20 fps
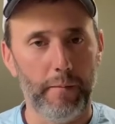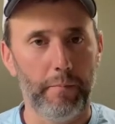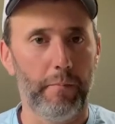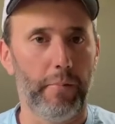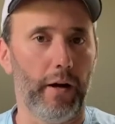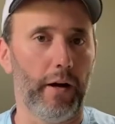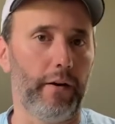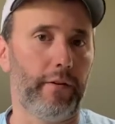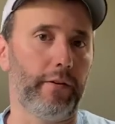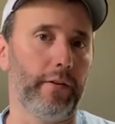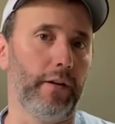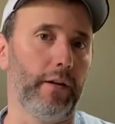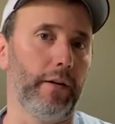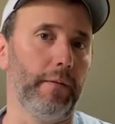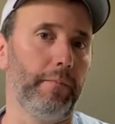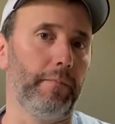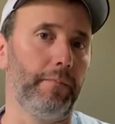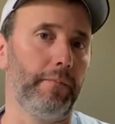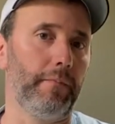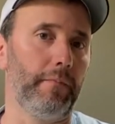But
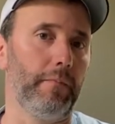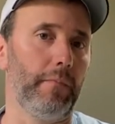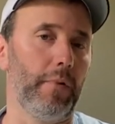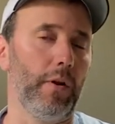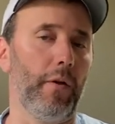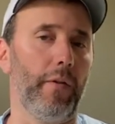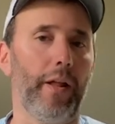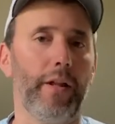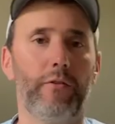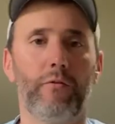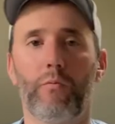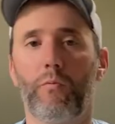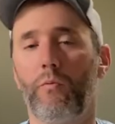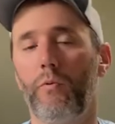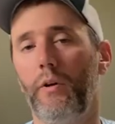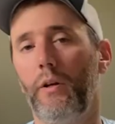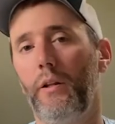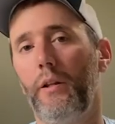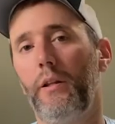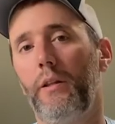yeah, that's
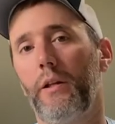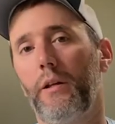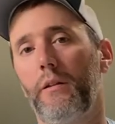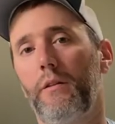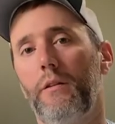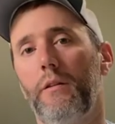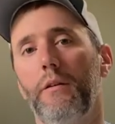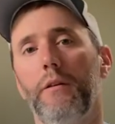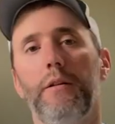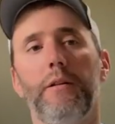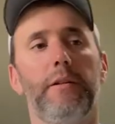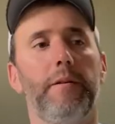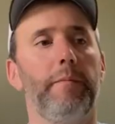really like the